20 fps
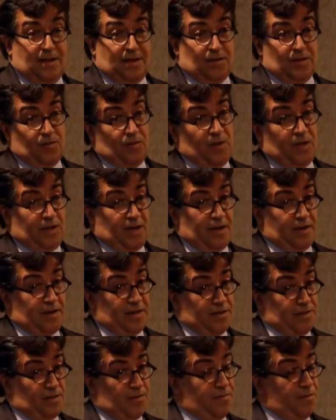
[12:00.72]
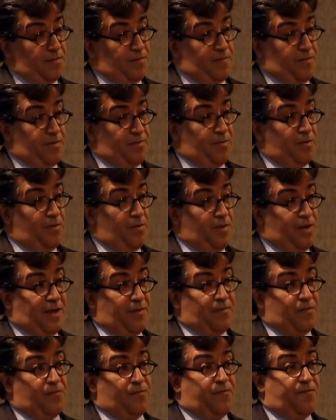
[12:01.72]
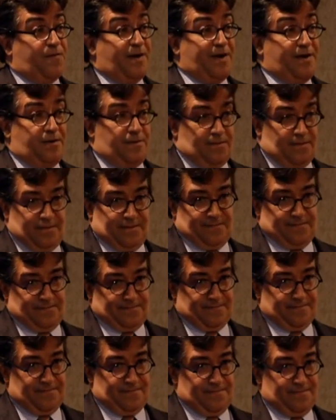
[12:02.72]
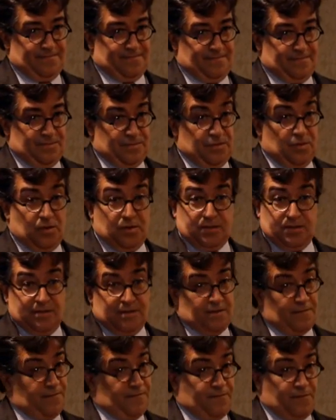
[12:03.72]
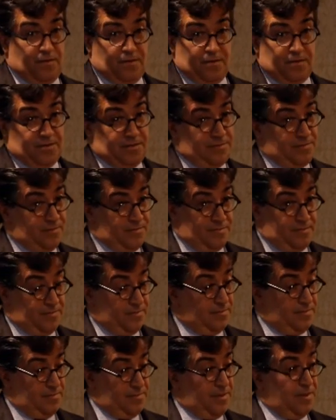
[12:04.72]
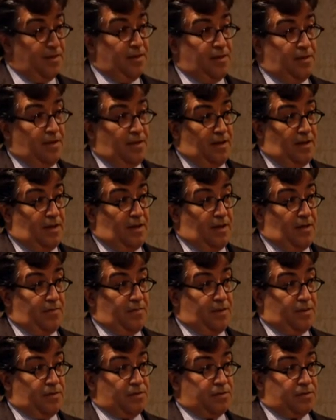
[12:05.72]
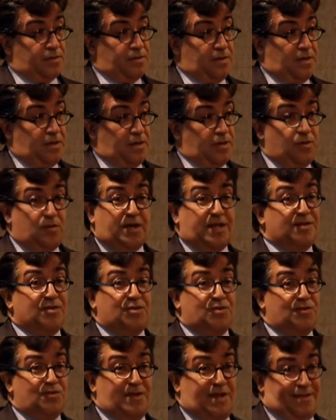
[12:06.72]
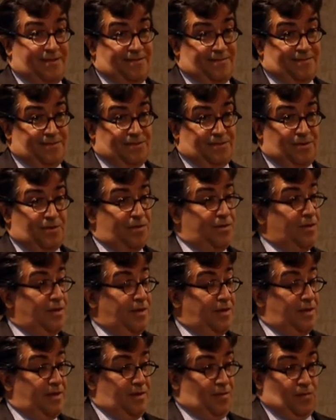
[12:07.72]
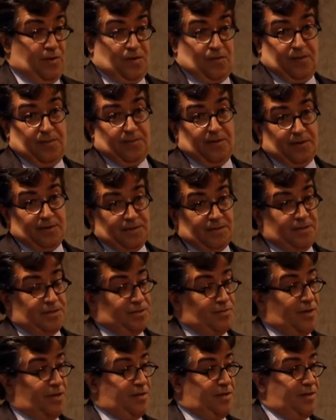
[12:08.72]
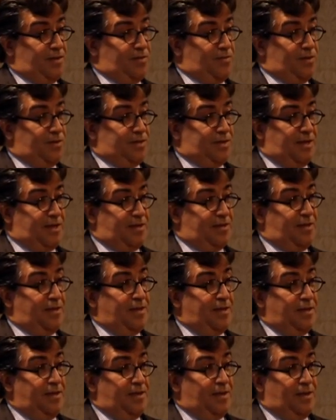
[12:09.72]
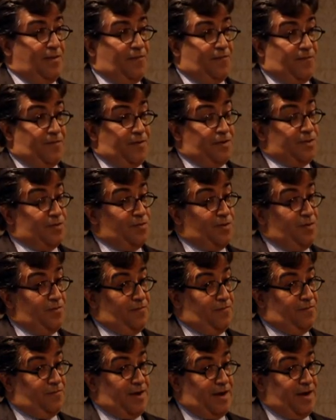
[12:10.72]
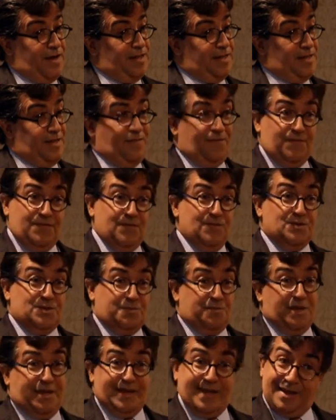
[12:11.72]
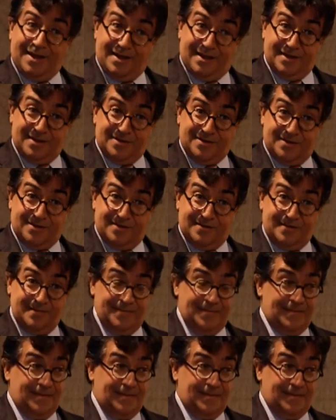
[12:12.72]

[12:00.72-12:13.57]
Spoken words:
Actually, we hired a number of people. We have to fire them. Not their fault, because you cannot do that. So we reversed the strategy and we said, first we find if you speak English,